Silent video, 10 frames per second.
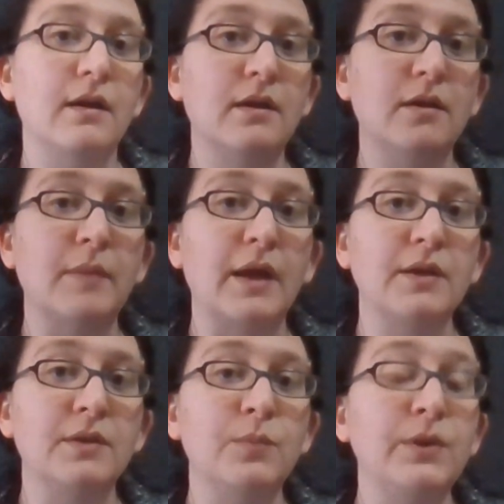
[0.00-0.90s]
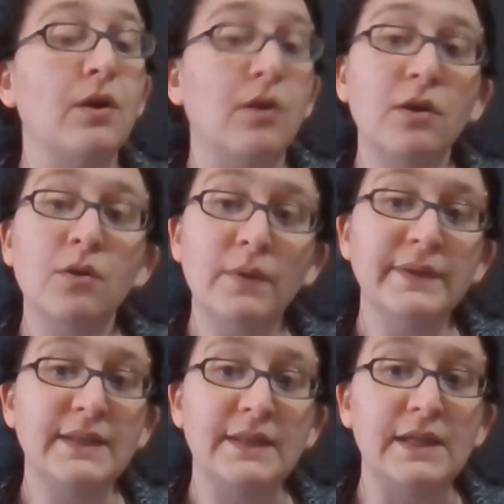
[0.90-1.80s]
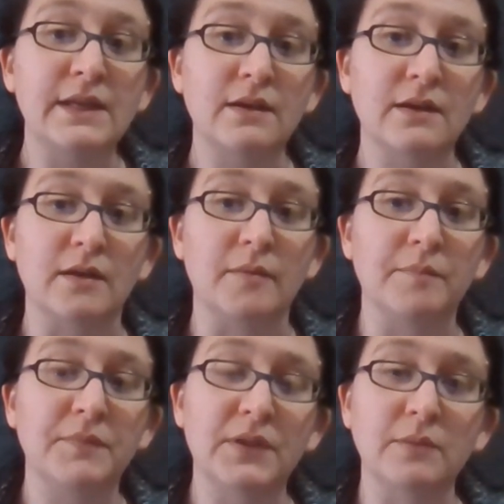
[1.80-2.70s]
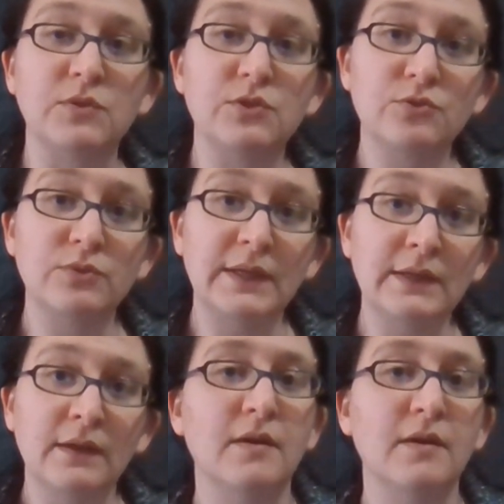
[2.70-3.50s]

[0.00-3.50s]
We are going to need some string,